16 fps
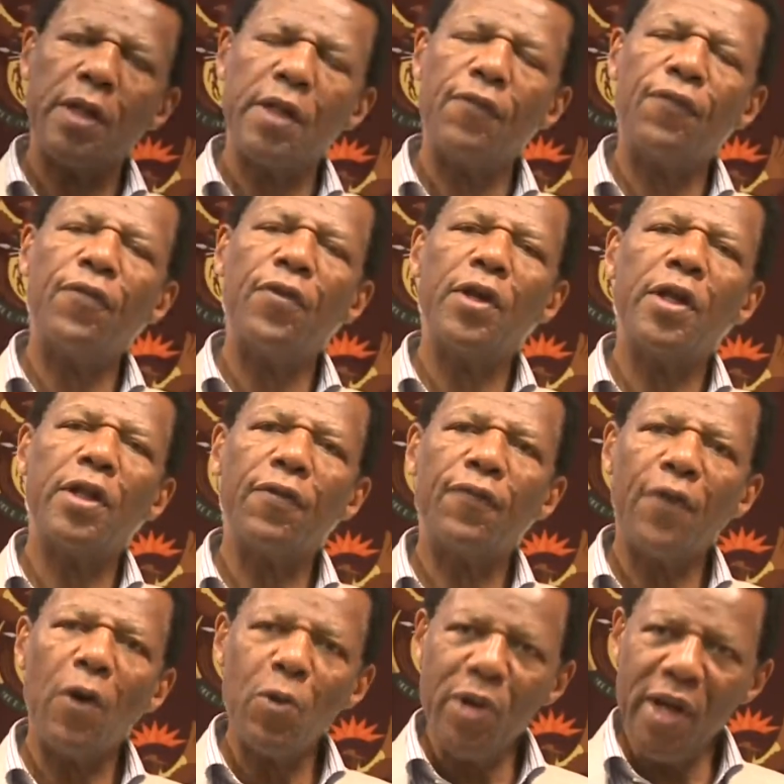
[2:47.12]
The
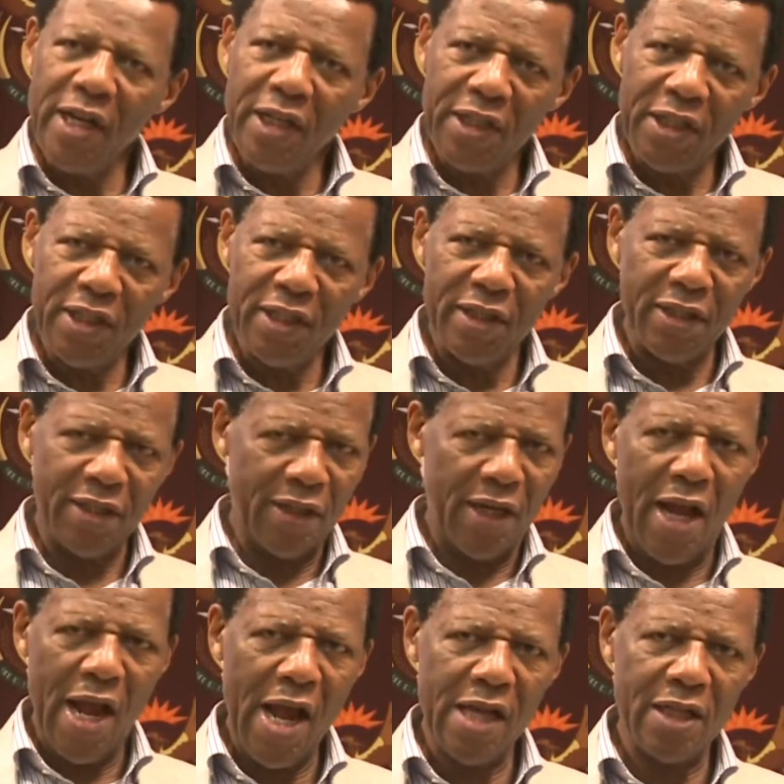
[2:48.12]
foundation
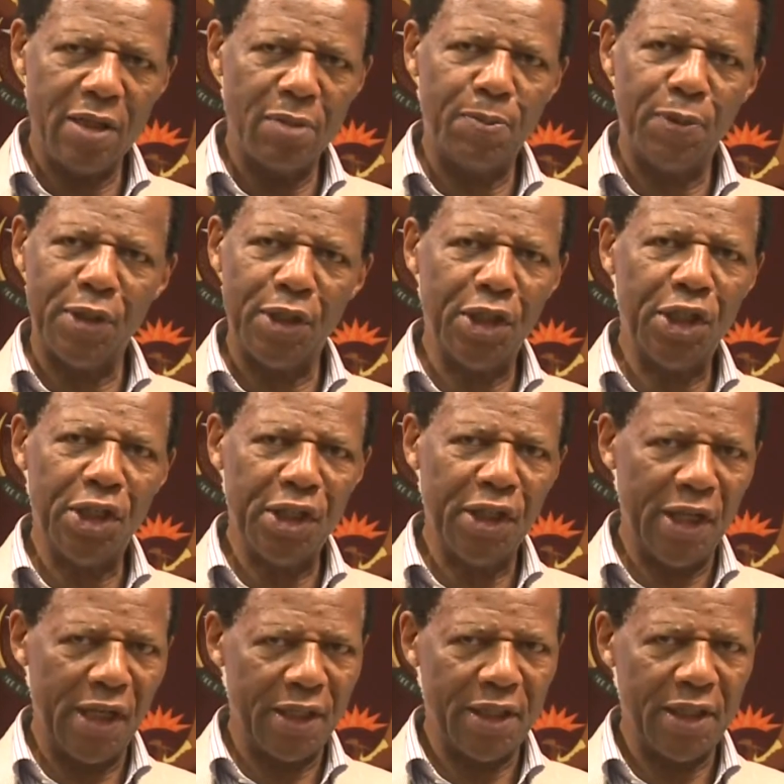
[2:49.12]
has
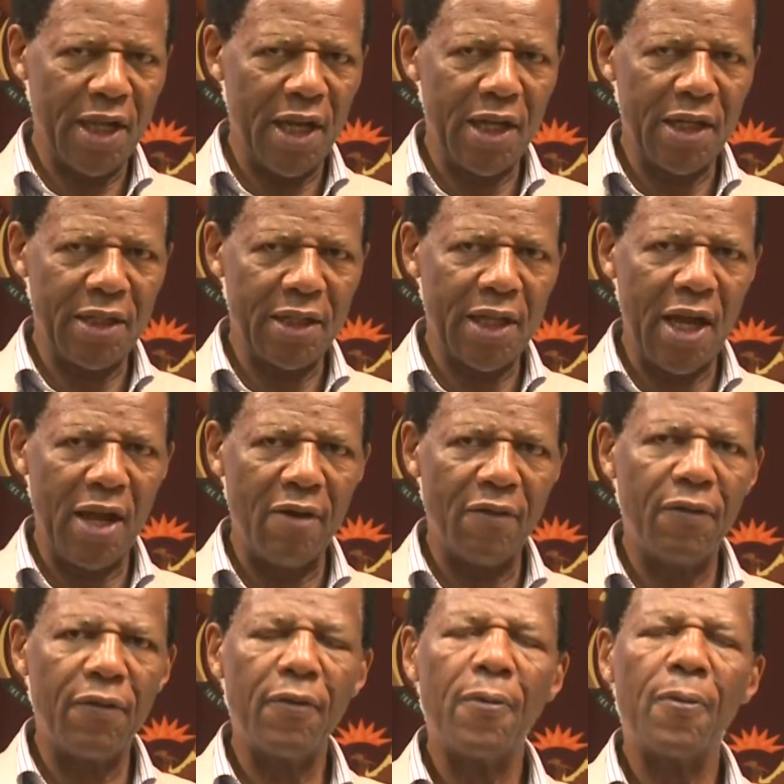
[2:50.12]
positioned
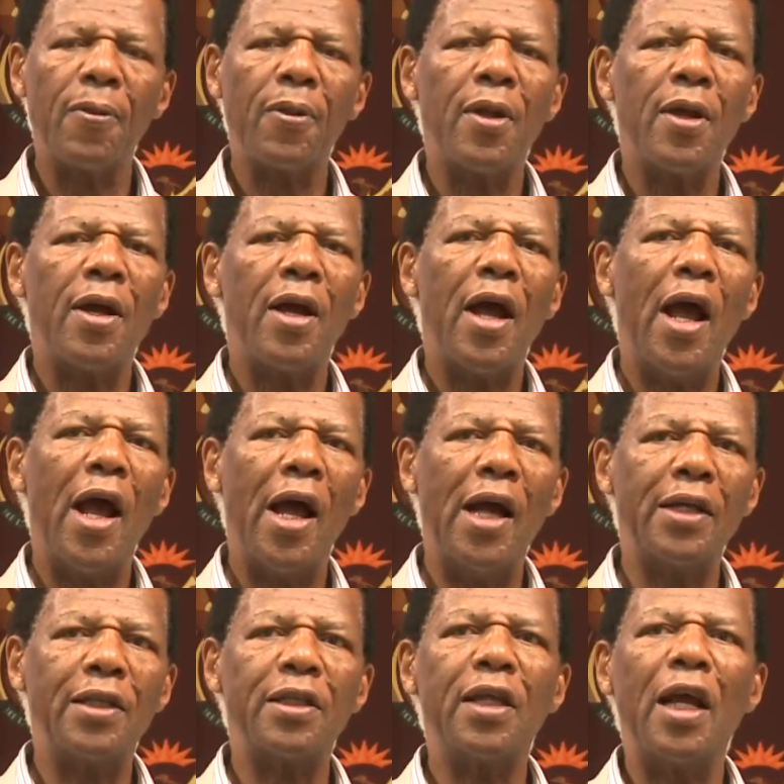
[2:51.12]
itself
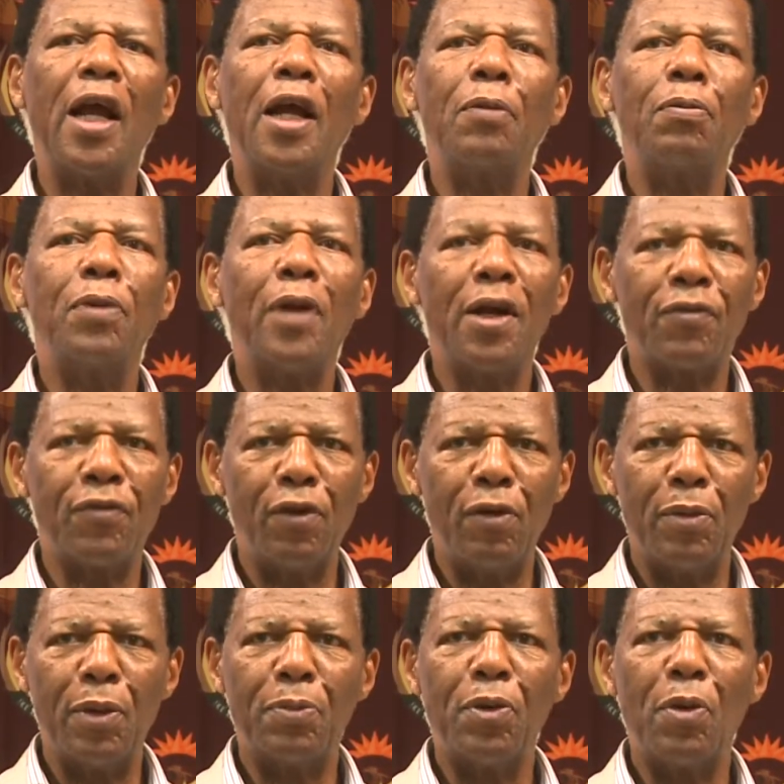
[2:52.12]
as a
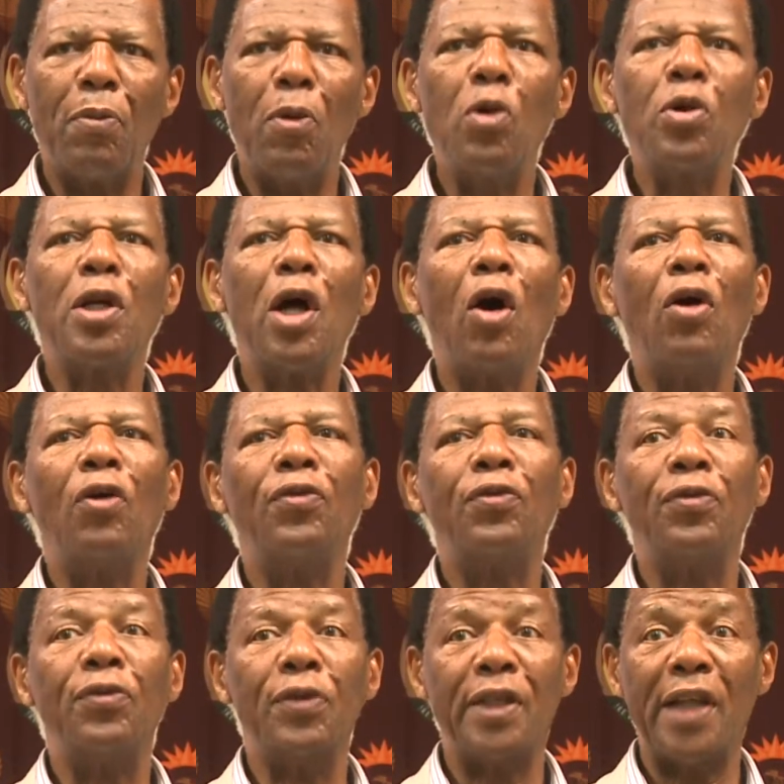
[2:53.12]
platform, a promoter
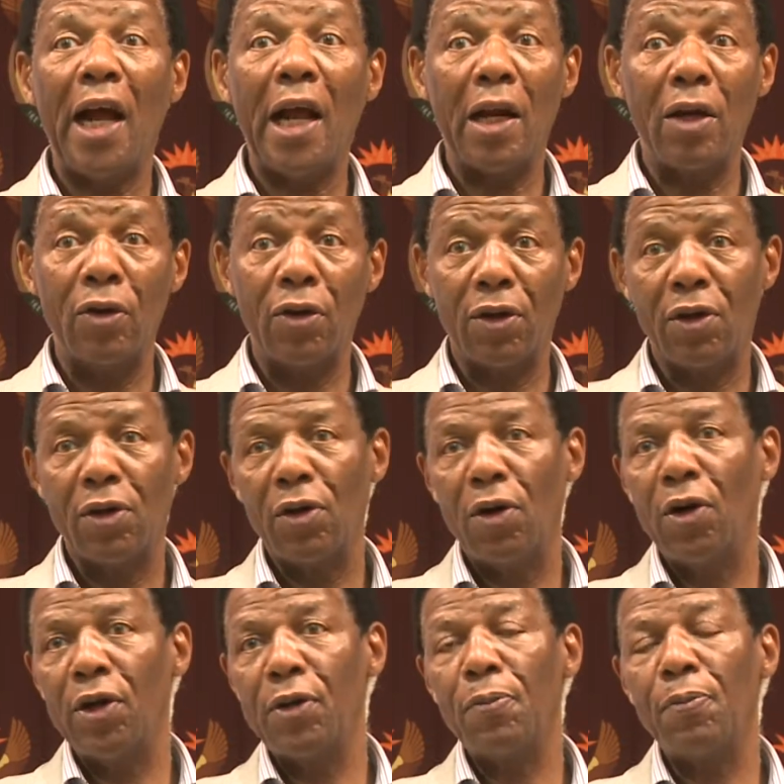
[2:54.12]
of dialogue
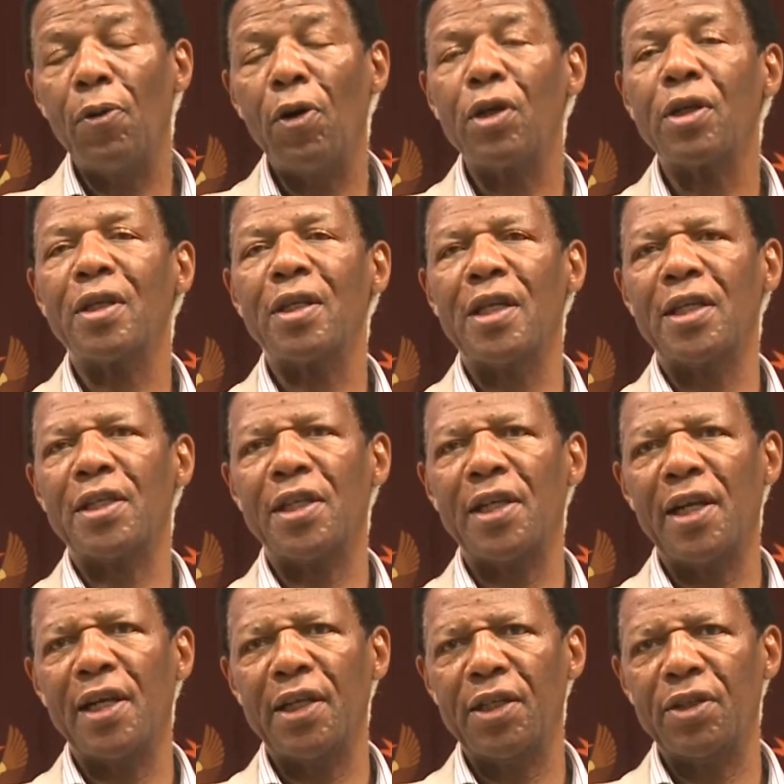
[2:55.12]
on important
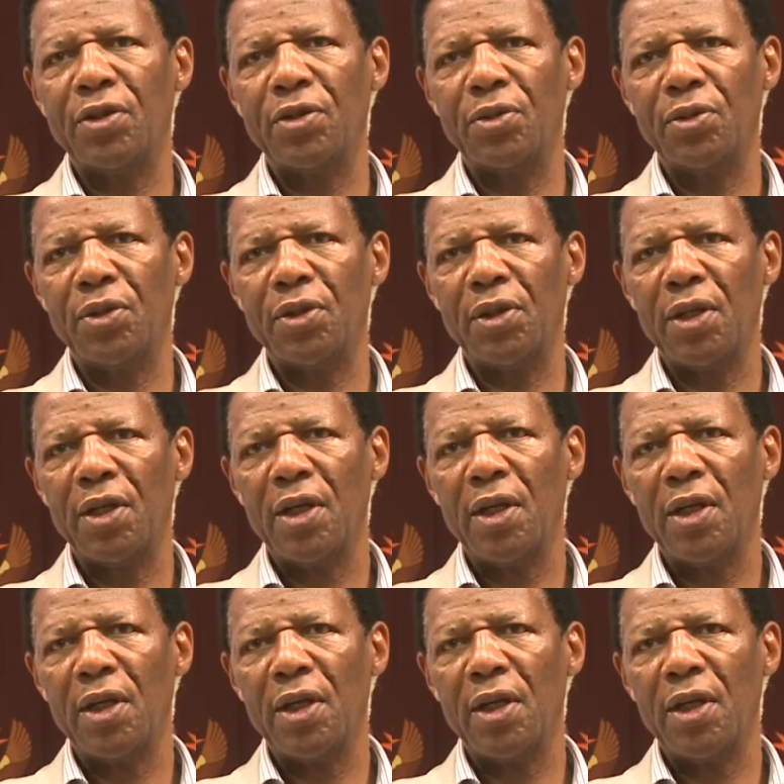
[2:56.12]
national issues.